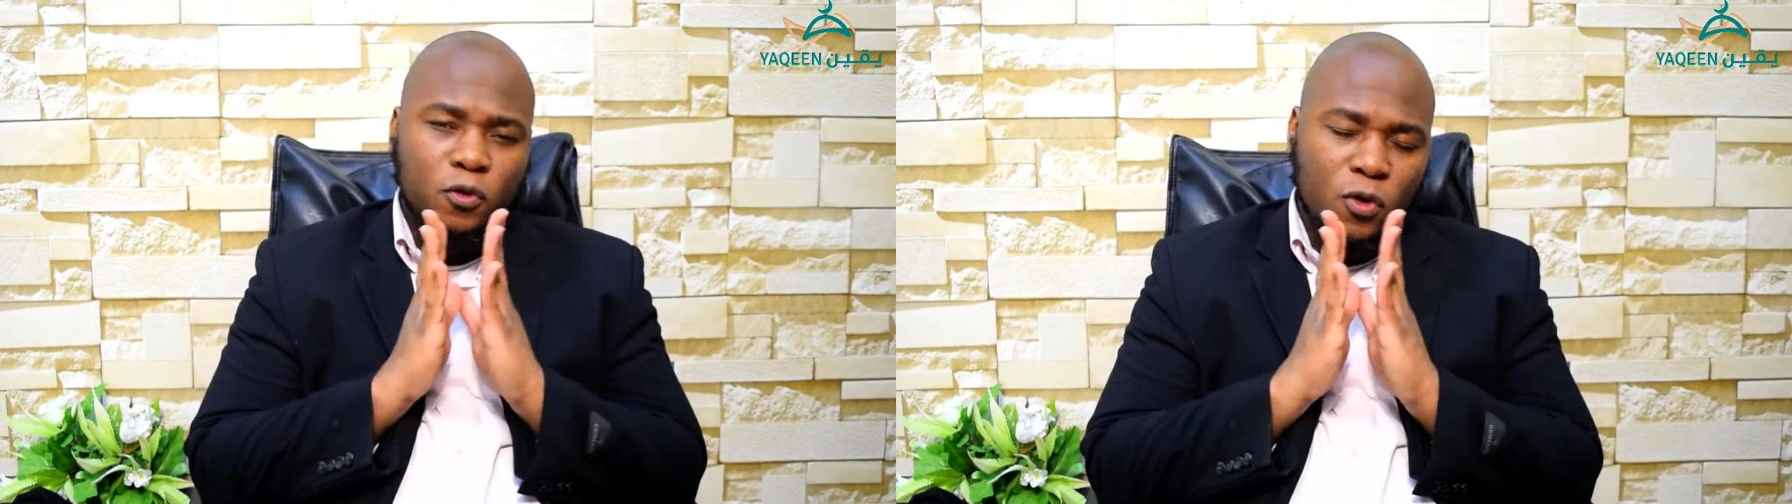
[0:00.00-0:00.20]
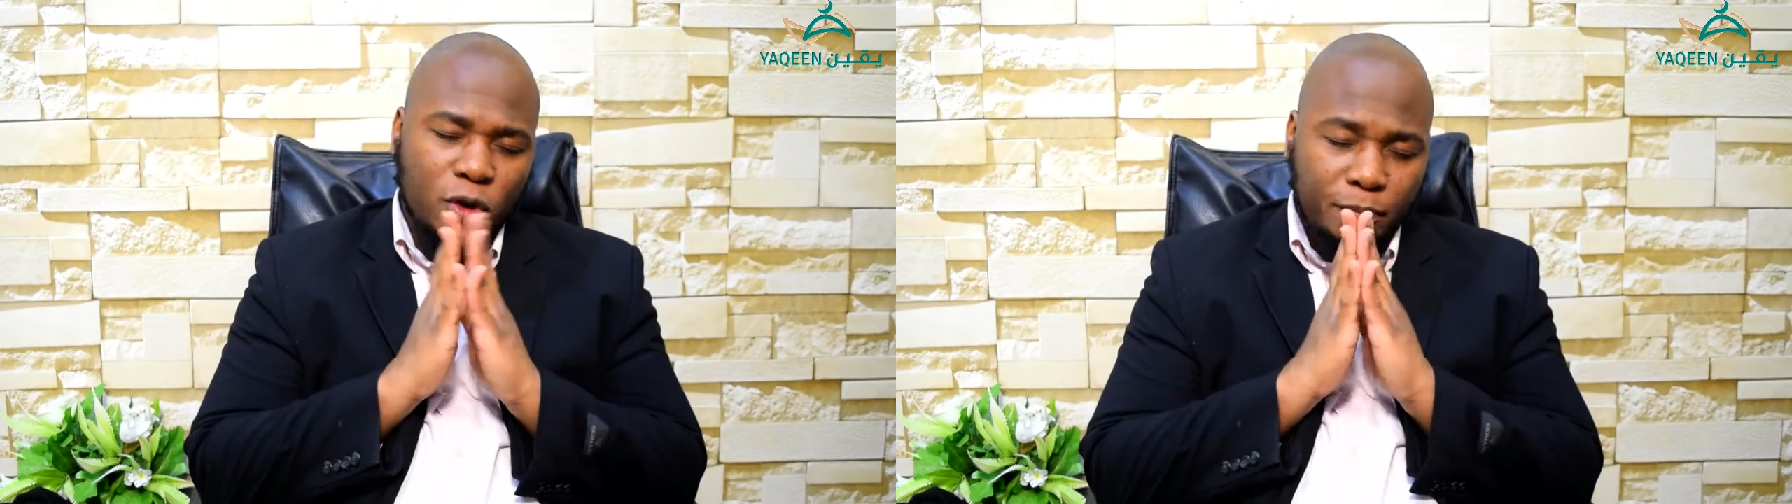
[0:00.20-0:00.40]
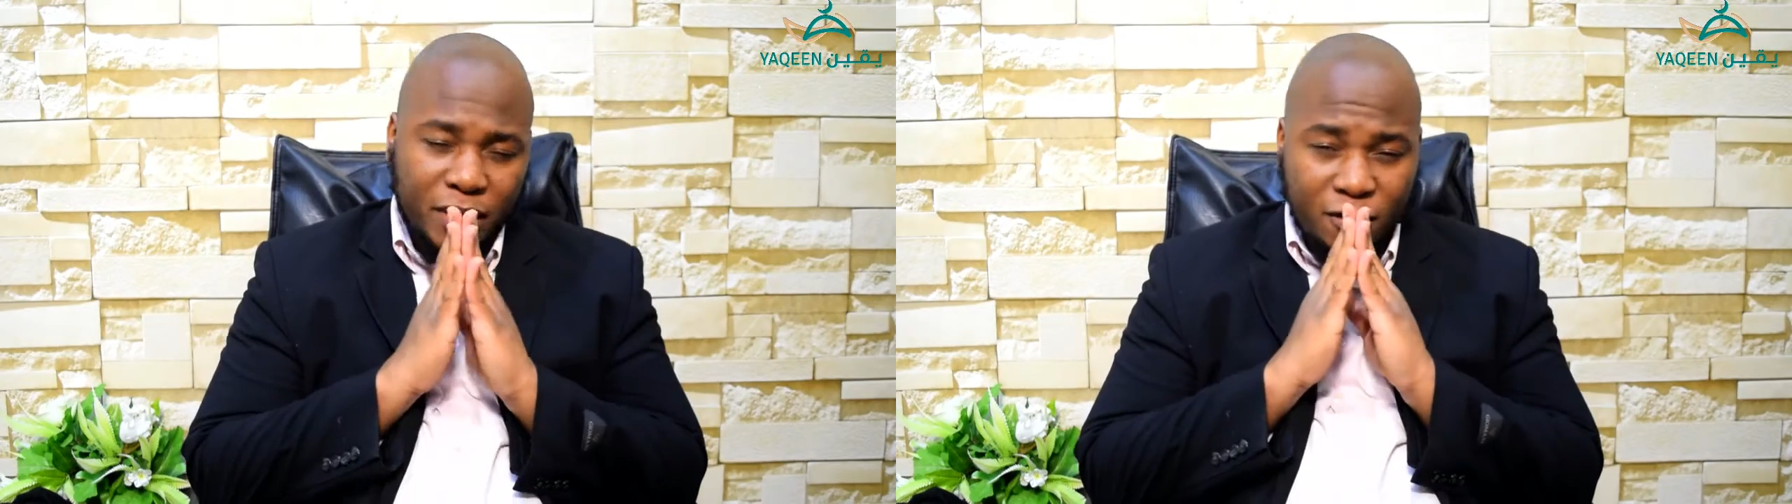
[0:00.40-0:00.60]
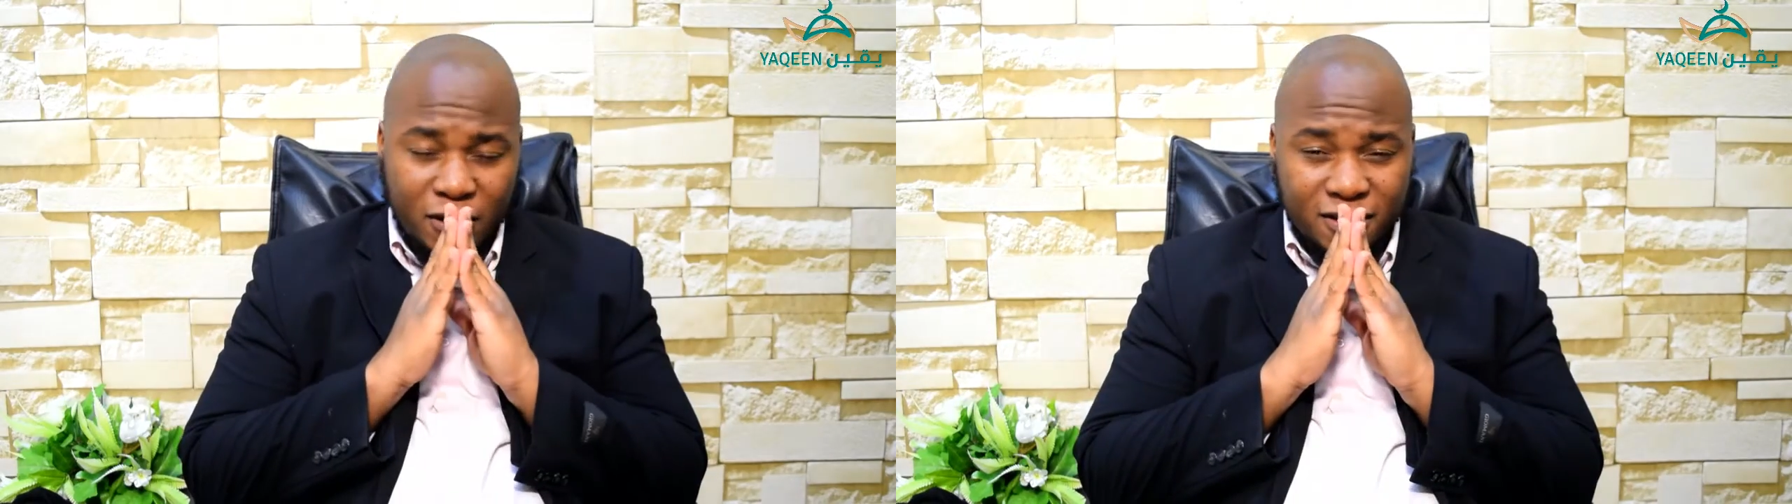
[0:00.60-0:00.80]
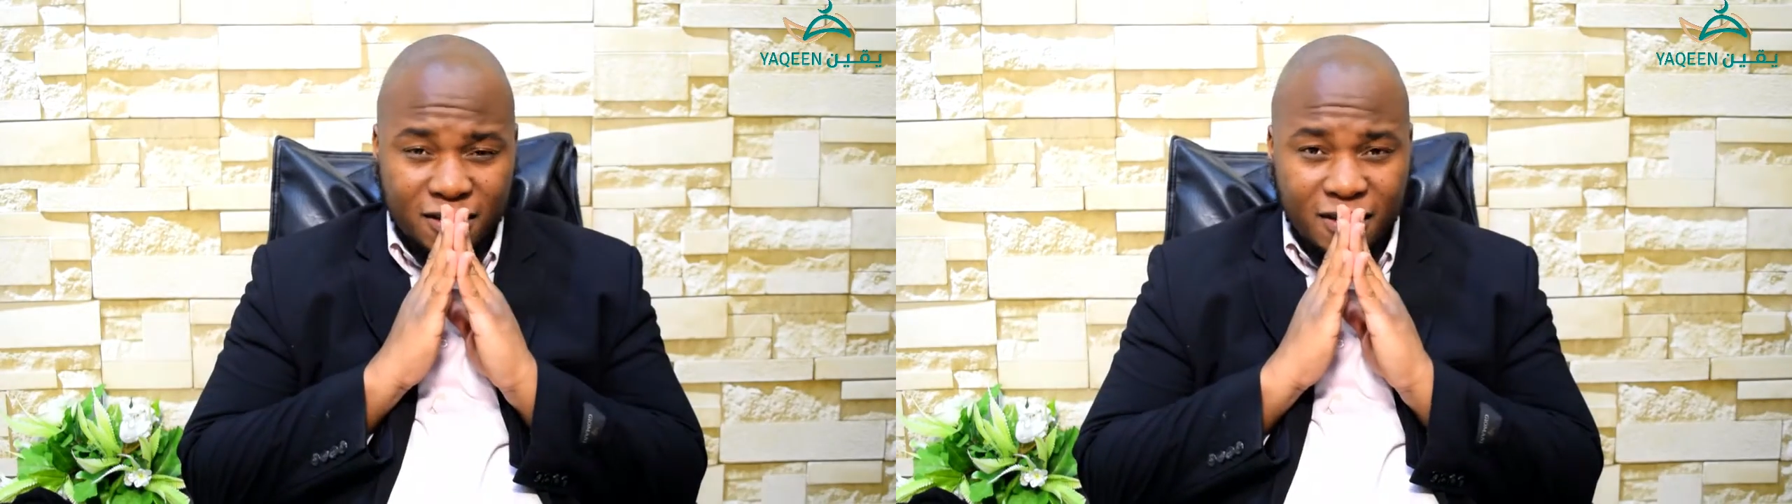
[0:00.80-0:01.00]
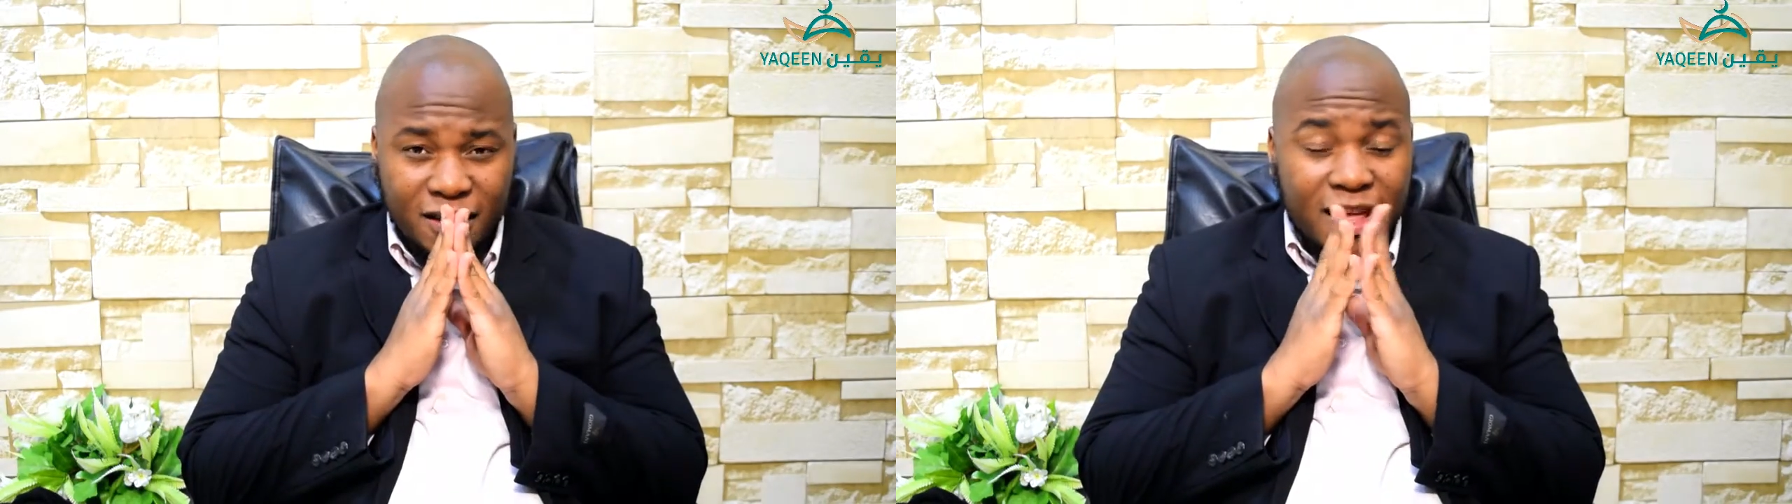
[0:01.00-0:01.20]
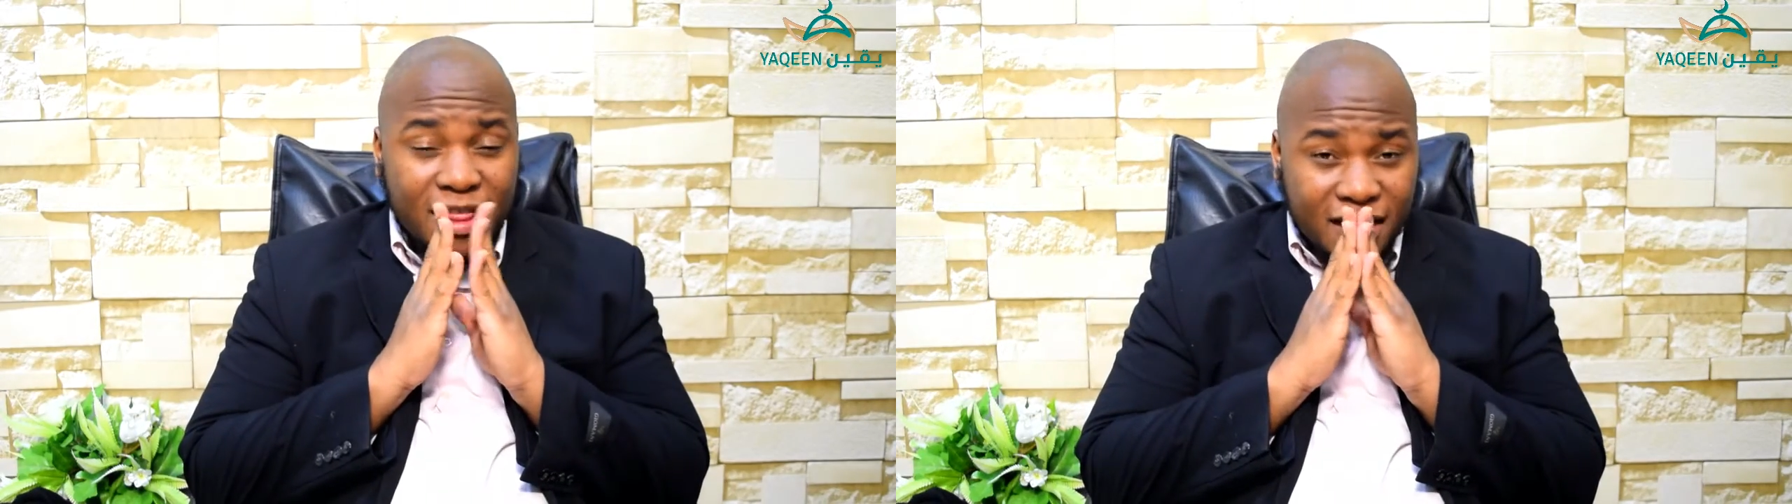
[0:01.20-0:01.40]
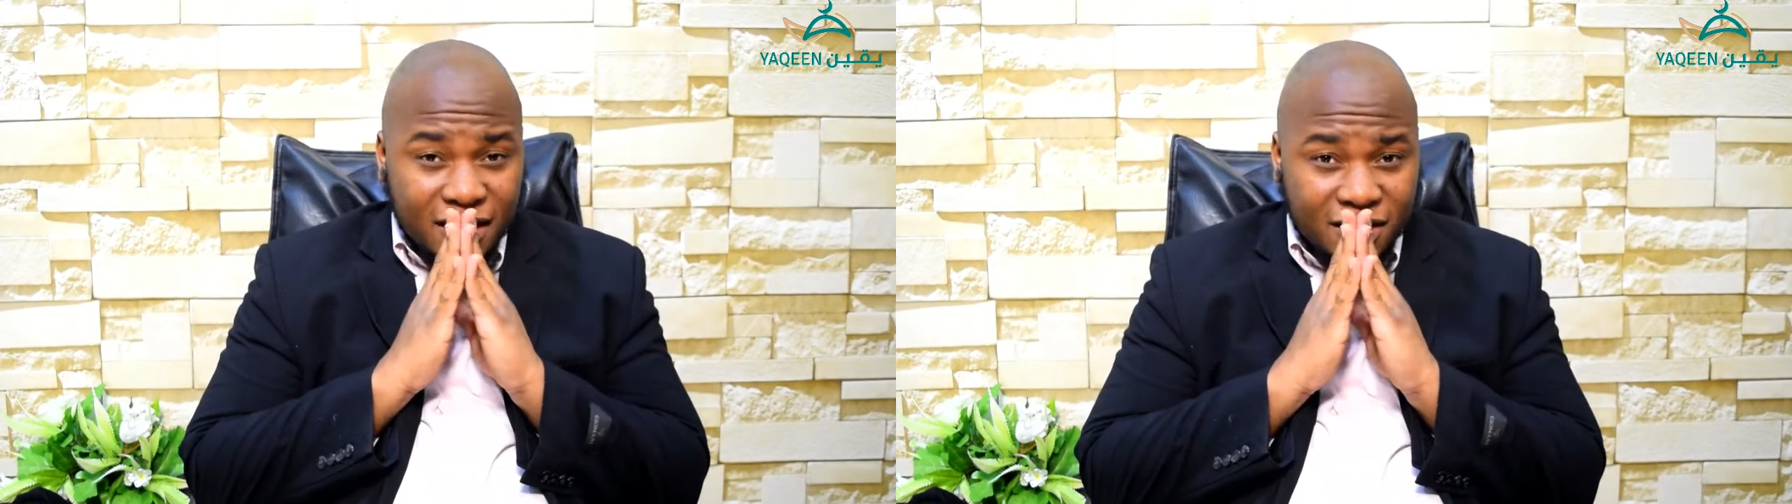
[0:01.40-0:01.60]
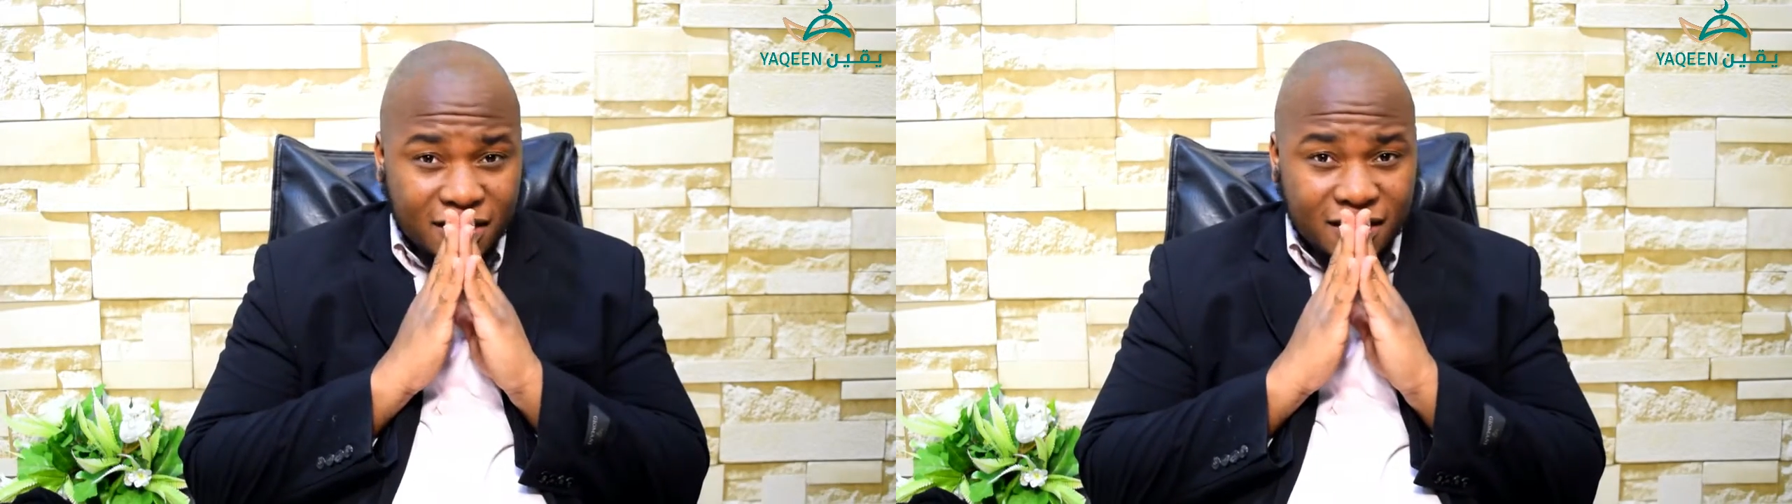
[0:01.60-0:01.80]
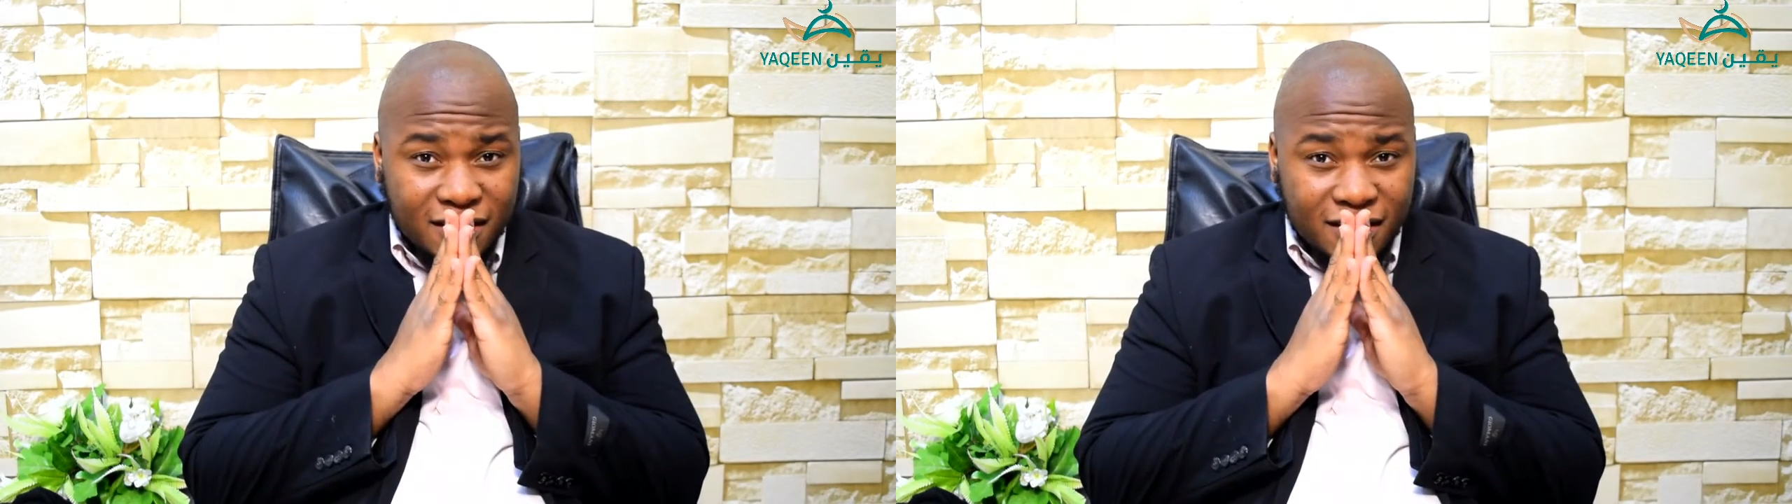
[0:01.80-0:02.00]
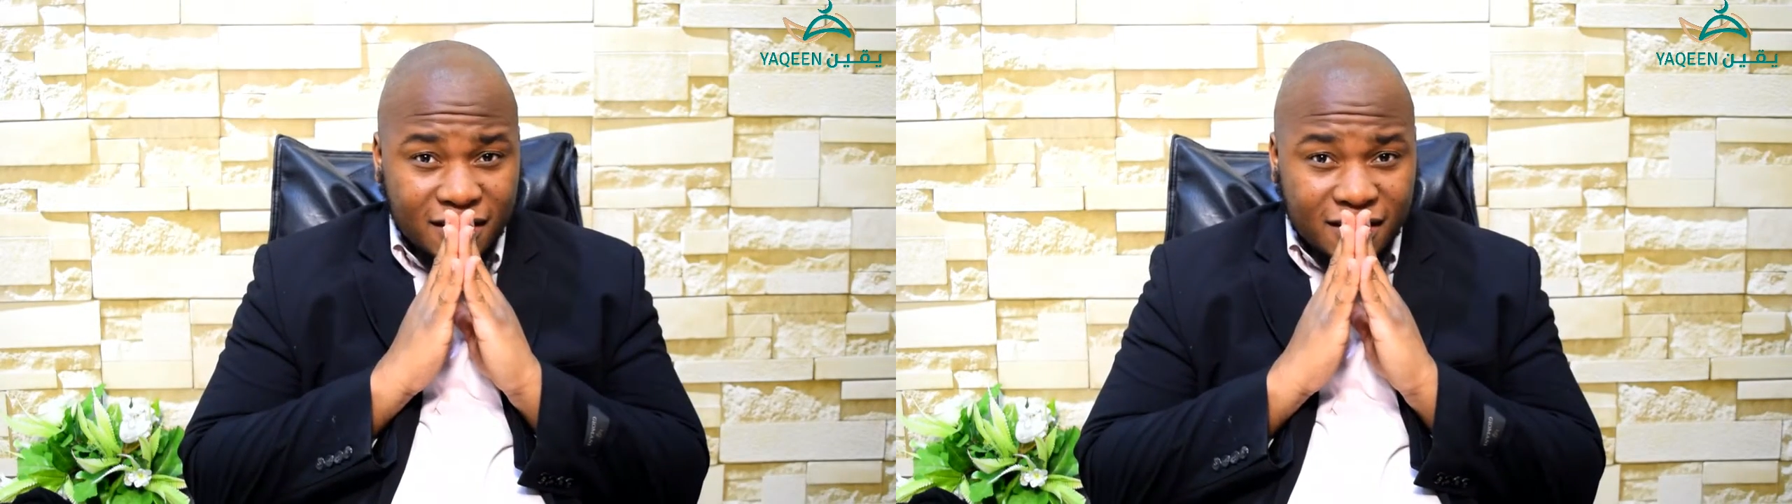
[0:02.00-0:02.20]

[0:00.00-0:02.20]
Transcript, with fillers: to your parents, this